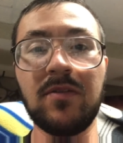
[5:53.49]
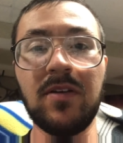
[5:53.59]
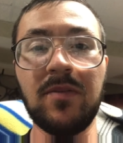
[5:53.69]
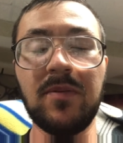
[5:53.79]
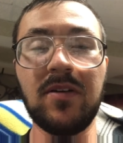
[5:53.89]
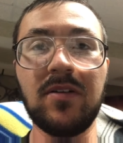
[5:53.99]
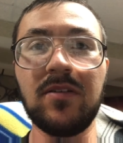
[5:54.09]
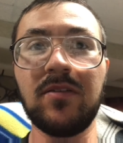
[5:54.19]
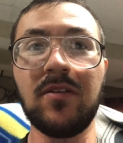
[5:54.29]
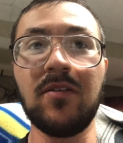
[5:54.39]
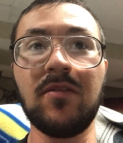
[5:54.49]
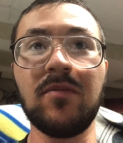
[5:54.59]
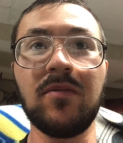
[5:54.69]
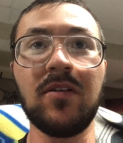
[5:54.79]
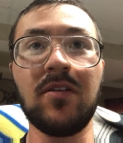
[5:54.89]
respirator,
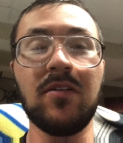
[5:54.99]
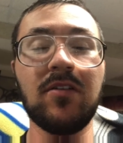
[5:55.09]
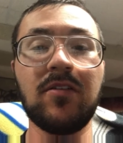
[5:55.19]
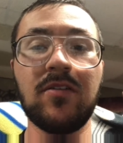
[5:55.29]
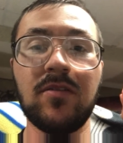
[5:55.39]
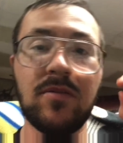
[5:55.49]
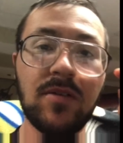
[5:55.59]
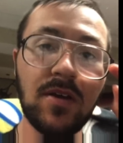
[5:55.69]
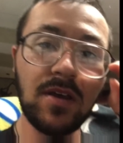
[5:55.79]
so in order to